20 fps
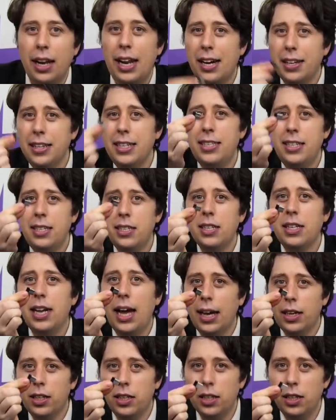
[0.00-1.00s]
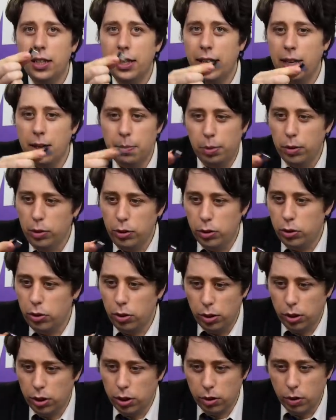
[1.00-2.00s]
Now this isn't actually a
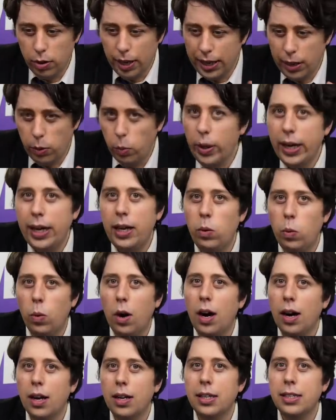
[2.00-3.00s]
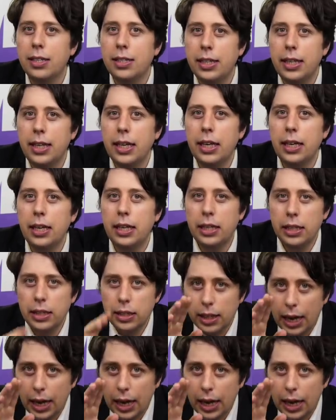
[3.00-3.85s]
Bluetooth or any weird wireless thing, it